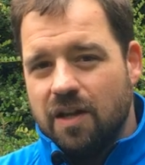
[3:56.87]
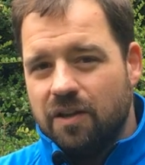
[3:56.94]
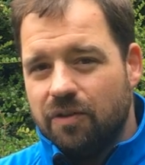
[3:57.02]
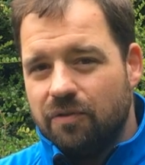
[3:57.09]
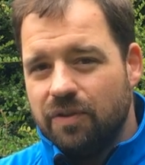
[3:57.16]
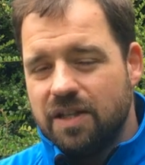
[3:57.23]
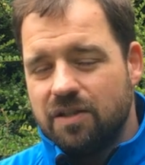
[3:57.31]

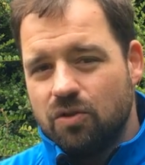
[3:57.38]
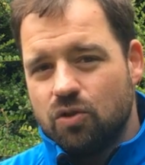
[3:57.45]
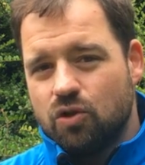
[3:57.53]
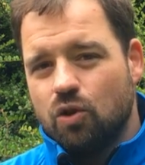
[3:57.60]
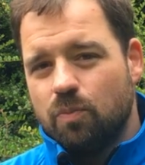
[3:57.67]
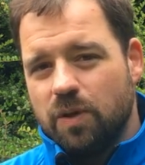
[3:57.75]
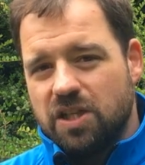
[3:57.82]
The reason you
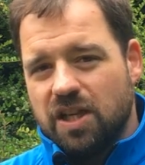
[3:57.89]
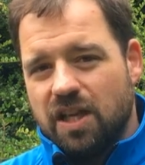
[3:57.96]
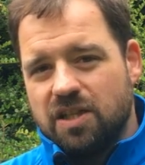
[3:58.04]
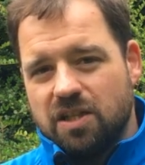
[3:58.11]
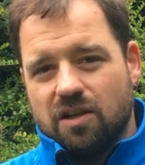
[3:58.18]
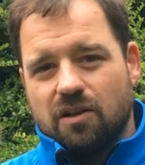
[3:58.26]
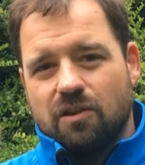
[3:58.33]
should be
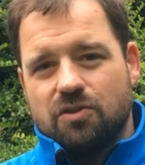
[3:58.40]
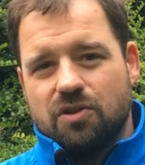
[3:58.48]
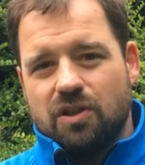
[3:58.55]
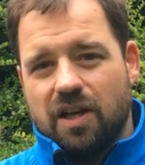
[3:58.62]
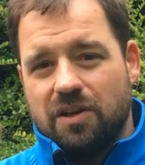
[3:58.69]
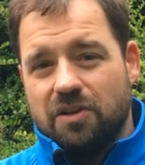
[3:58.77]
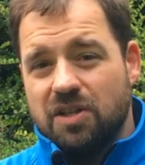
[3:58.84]
changing the cluster
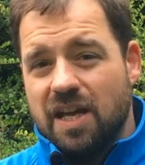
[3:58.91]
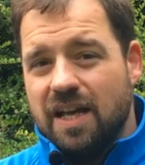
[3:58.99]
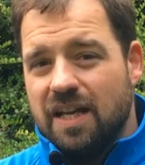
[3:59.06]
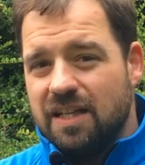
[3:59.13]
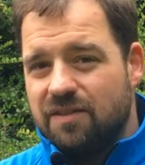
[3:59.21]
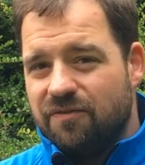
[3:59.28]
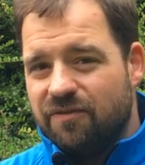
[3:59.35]
liners
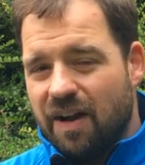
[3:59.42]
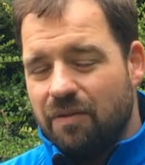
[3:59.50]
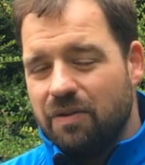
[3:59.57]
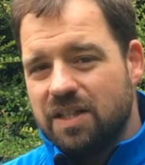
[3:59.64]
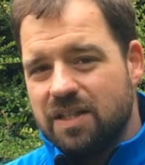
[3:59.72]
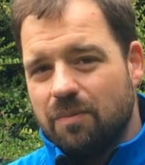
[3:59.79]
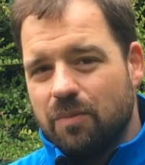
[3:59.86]
is very
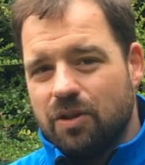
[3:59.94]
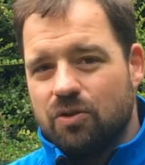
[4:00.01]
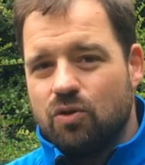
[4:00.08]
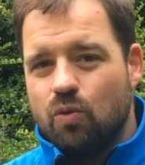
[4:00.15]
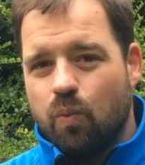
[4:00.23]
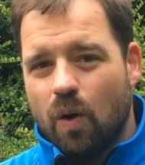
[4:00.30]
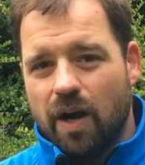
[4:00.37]
similar
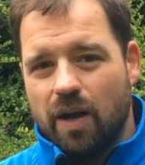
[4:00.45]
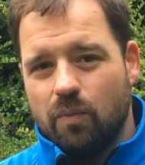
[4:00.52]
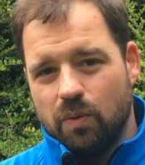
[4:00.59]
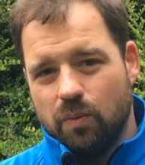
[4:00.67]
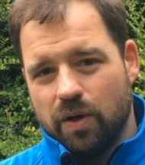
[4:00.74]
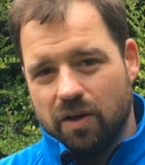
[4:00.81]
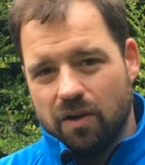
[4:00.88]
to why
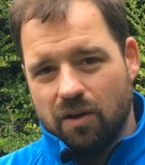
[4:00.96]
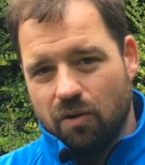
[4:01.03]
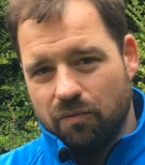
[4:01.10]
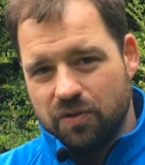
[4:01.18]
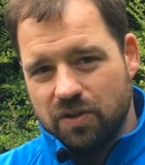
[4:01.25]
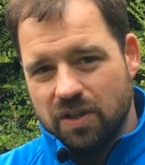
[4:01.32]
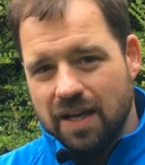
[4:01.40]
wear
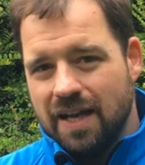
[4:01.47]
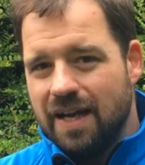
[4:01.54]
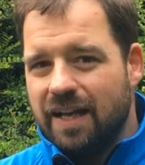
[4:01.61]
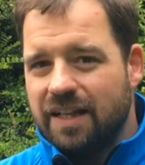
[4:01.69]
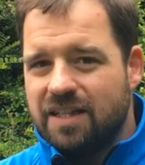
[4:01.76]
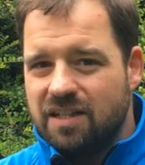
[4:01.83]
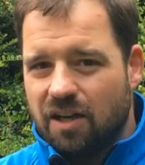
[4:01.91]
gloves.
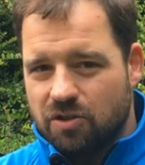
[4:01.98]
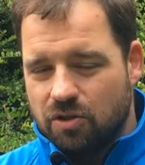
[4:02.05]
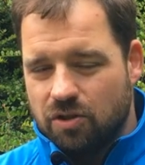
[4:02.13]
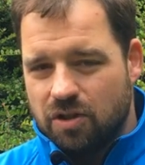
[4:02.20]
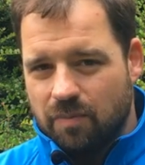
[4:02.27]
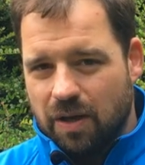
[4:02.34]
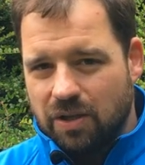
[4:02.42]
It's not
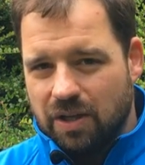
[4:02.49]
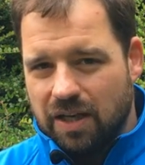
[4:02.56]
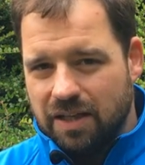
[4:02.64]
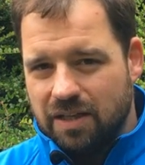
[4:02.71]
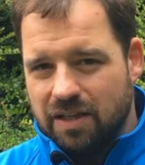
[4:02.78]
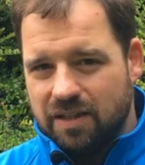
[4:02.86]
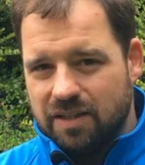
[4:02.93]
just about
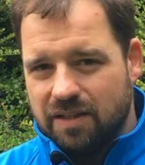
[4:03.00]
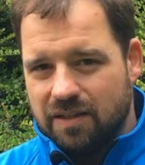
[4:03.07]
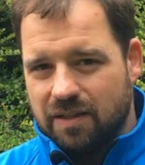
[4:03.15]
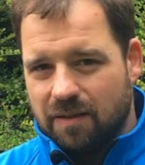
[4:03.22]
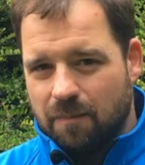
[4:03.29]
cleanliness.